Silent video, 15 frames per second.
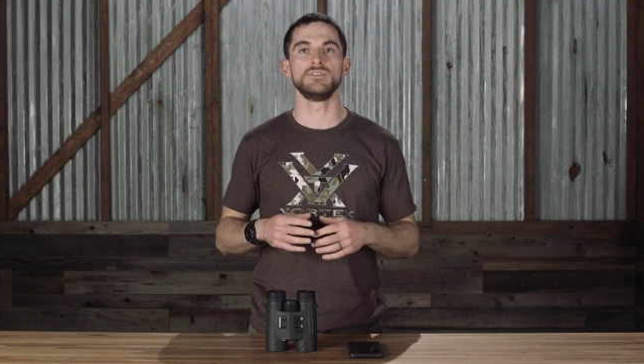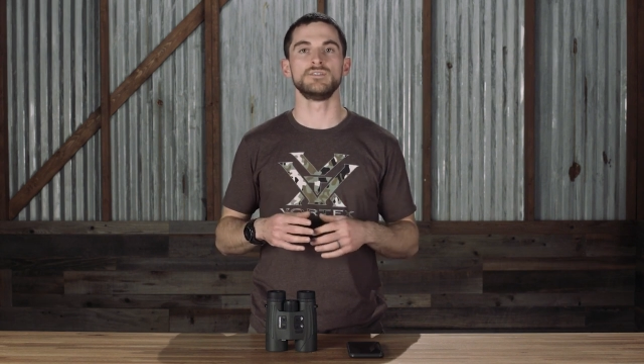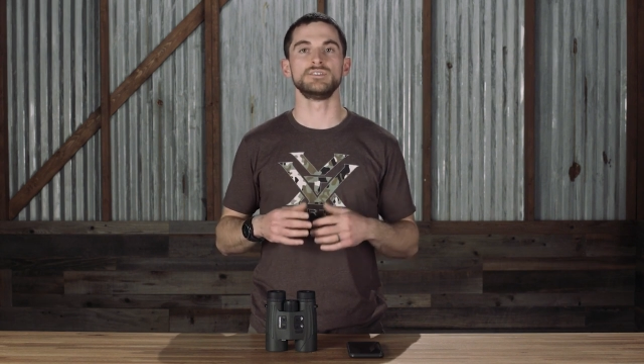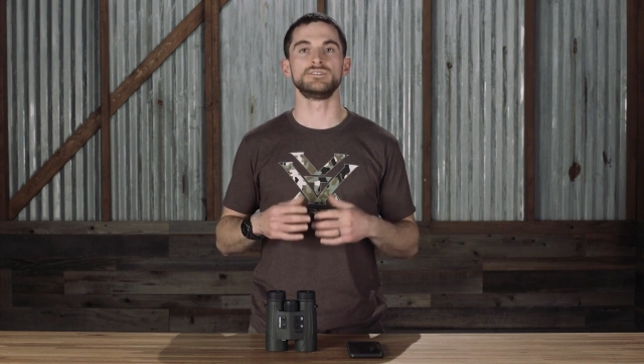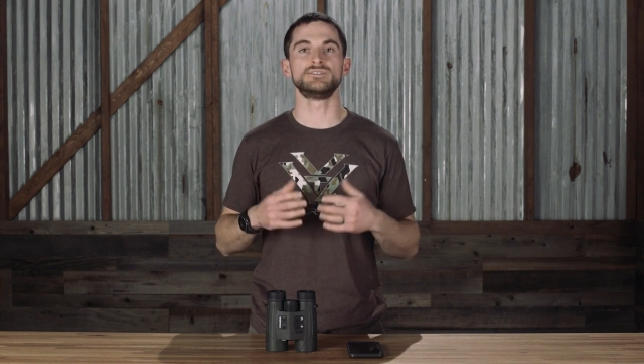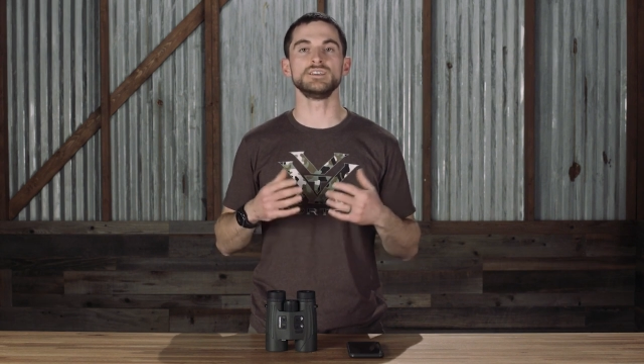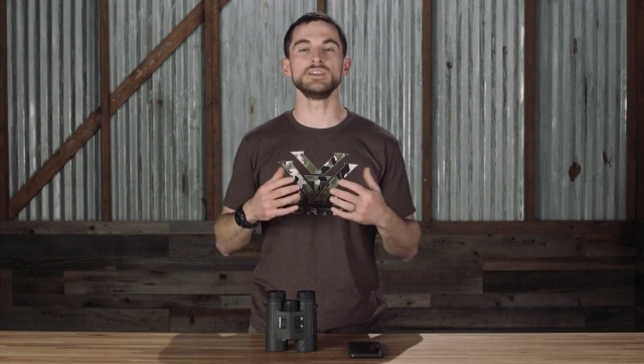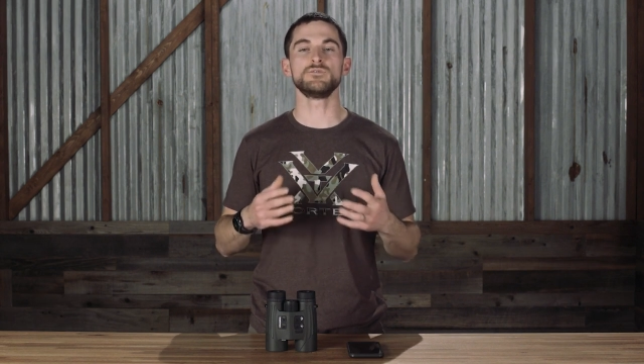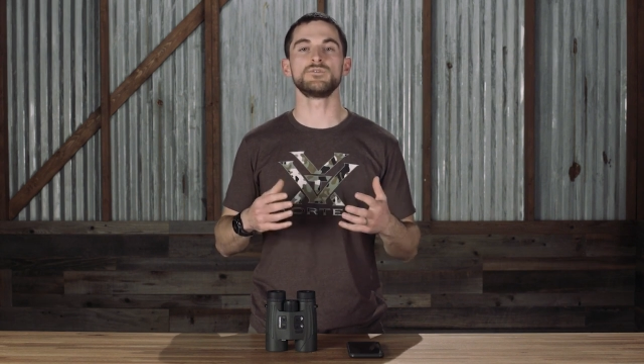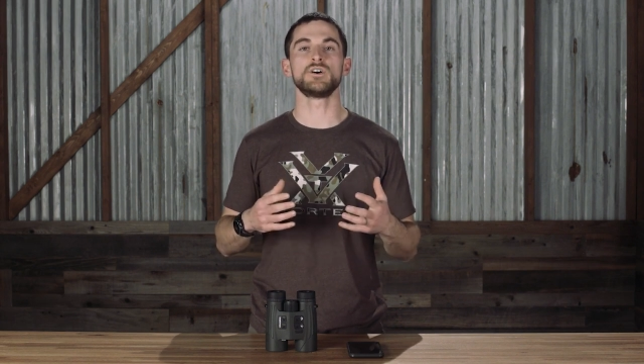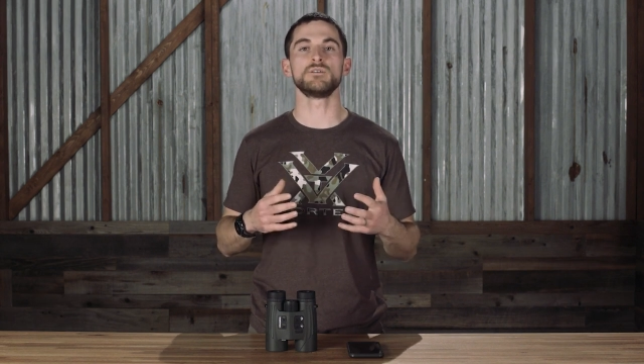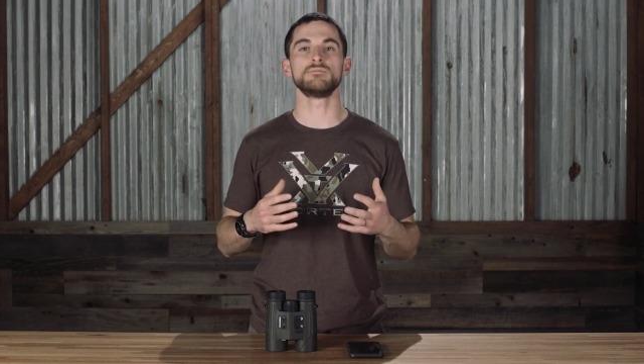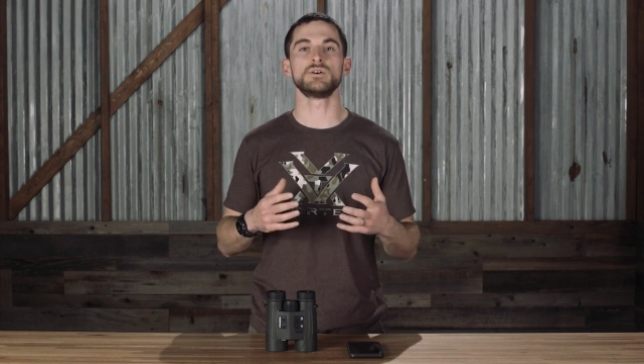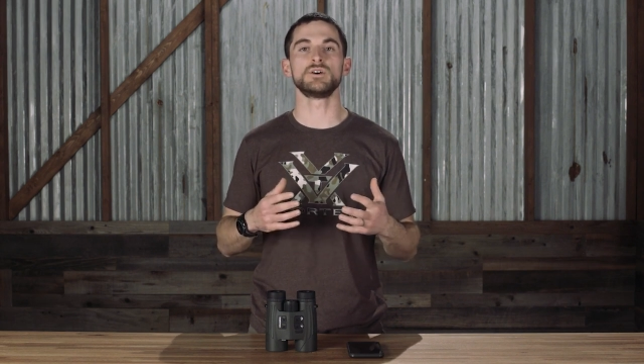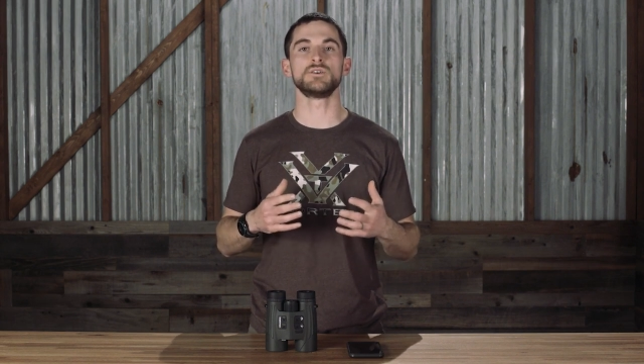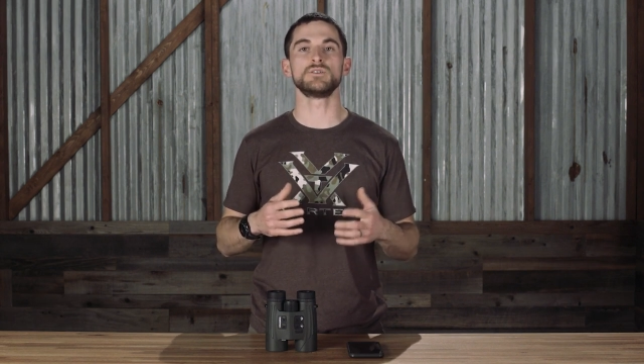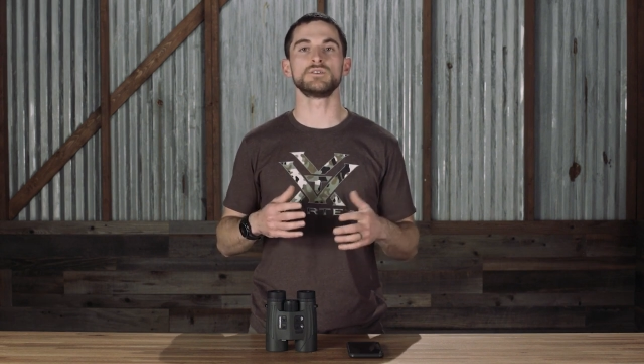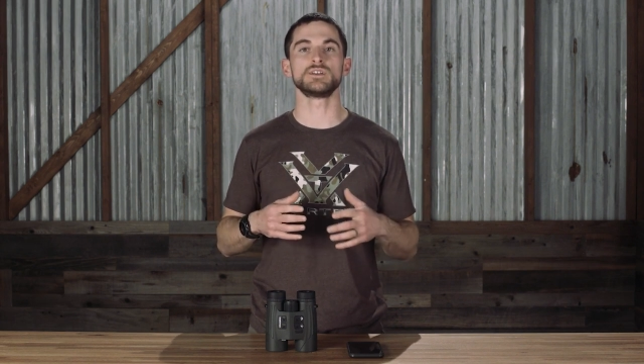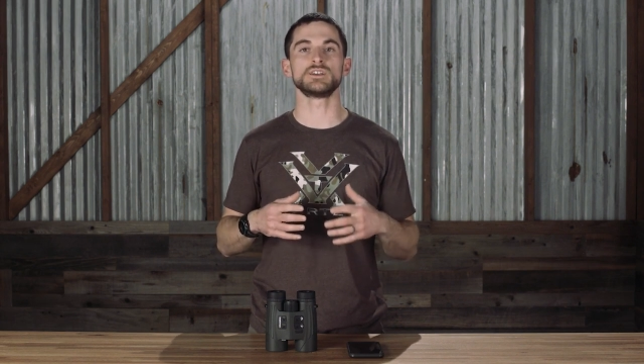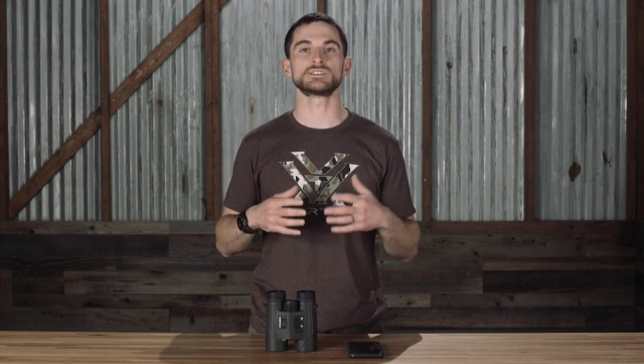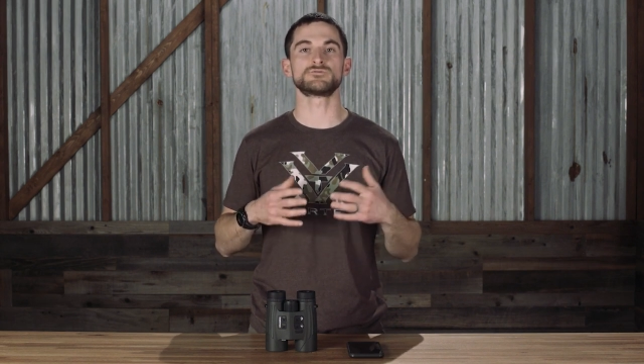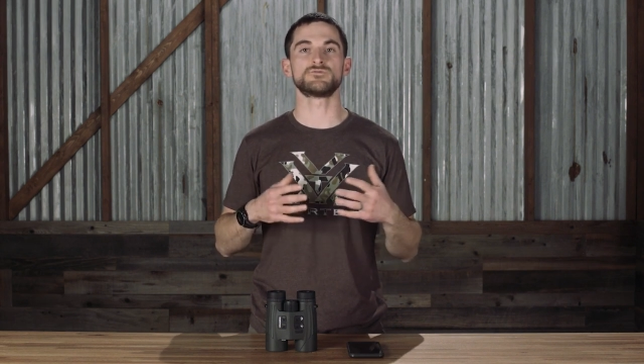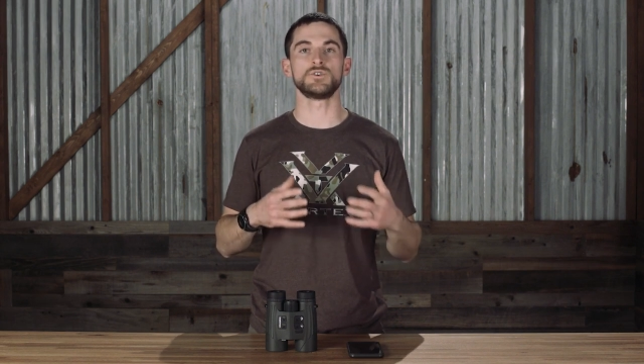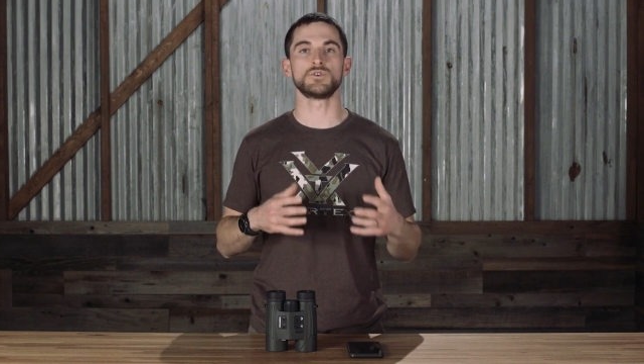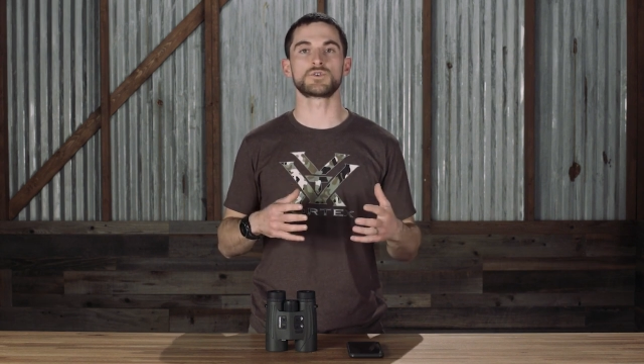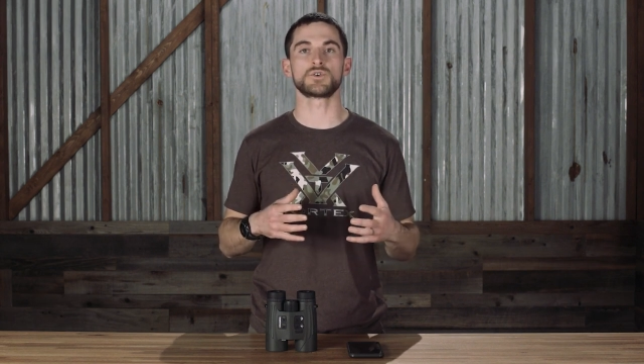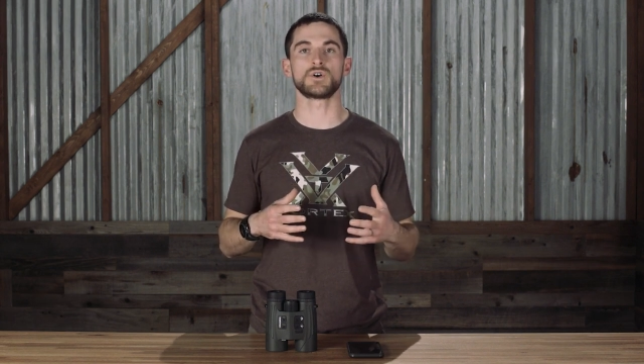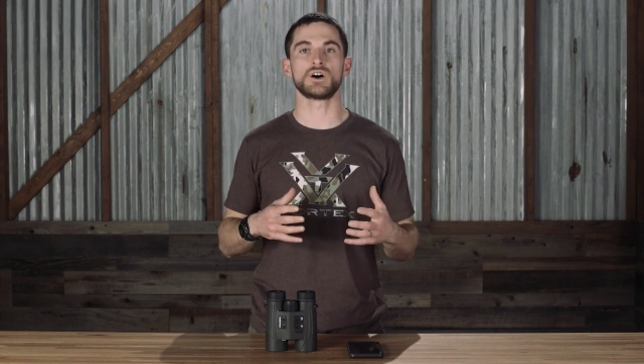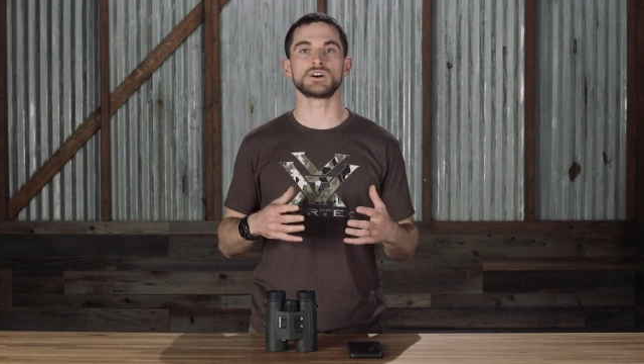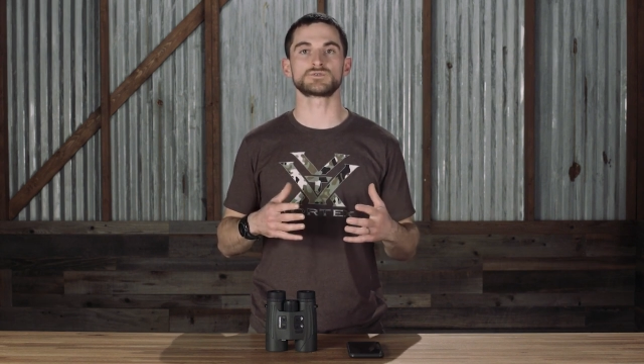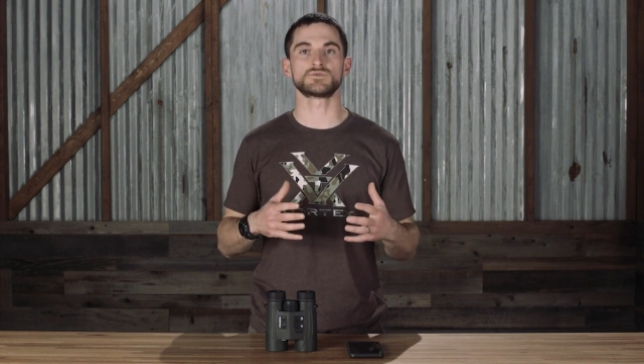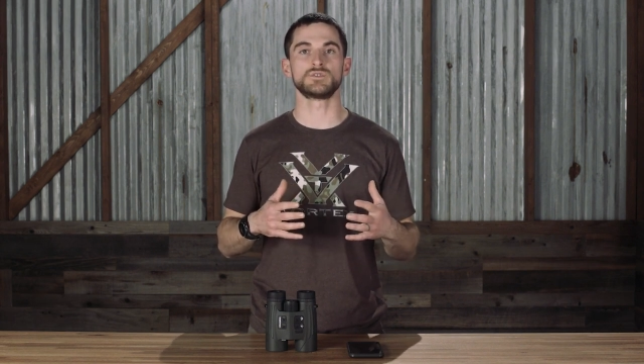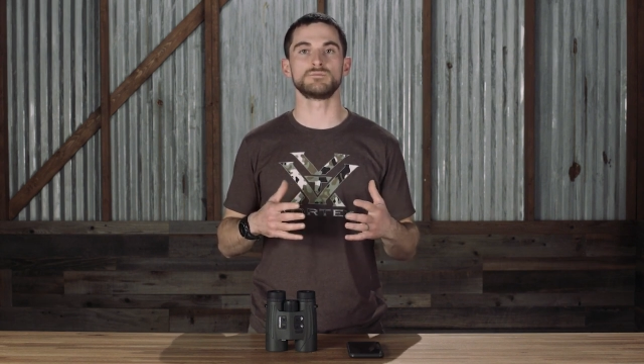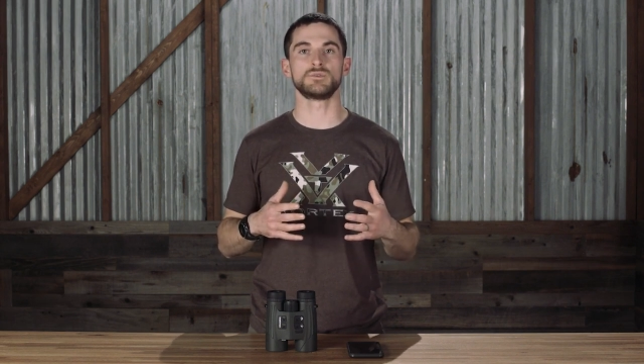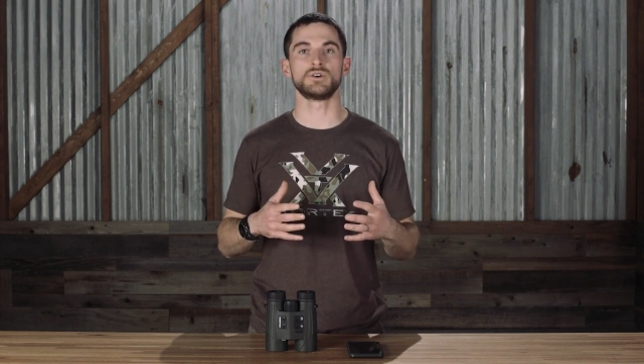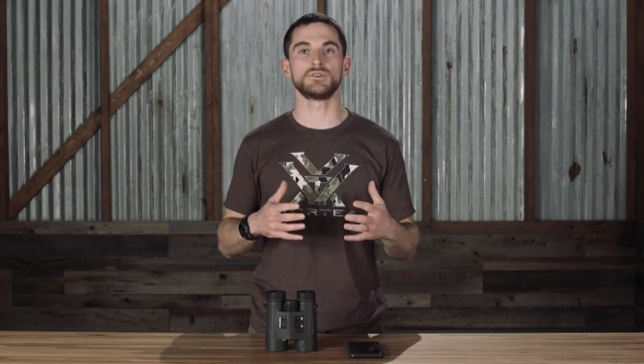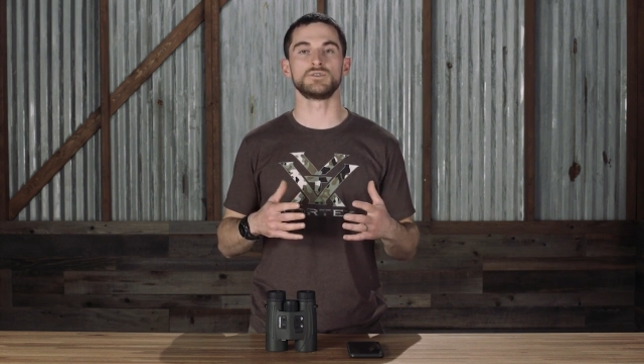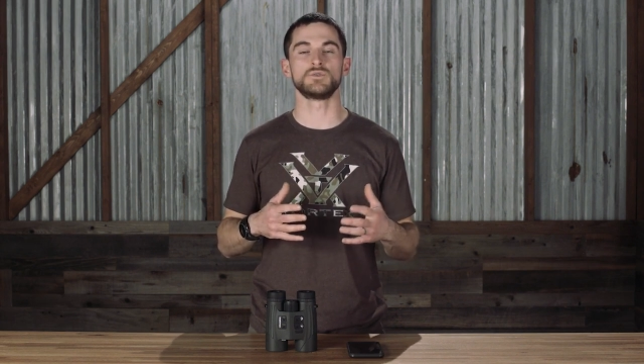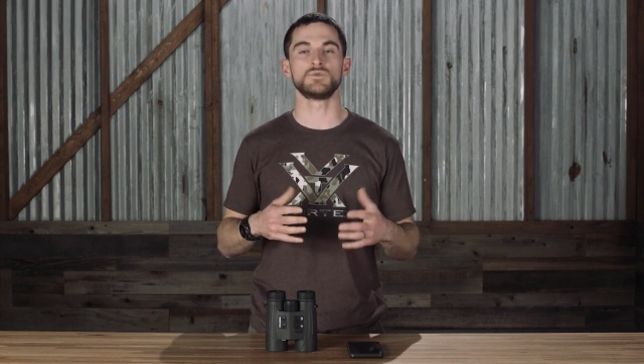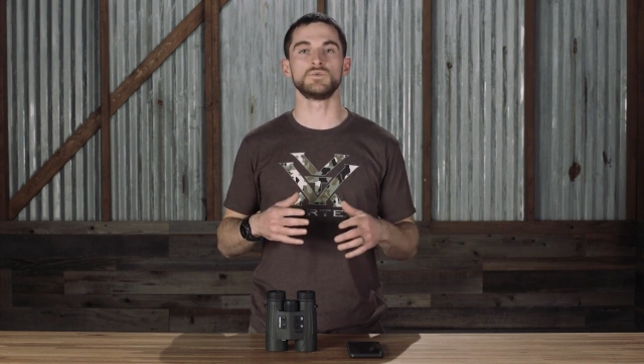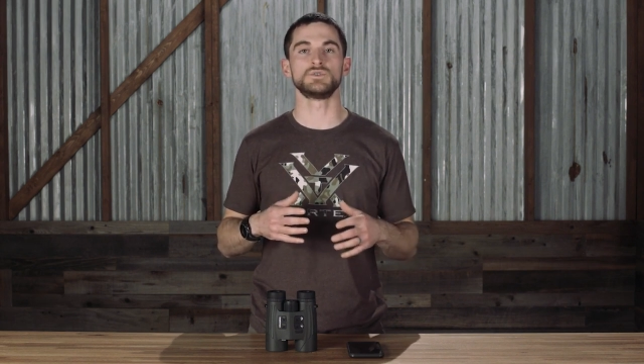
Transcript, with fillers: The default mode is full crosswind mode,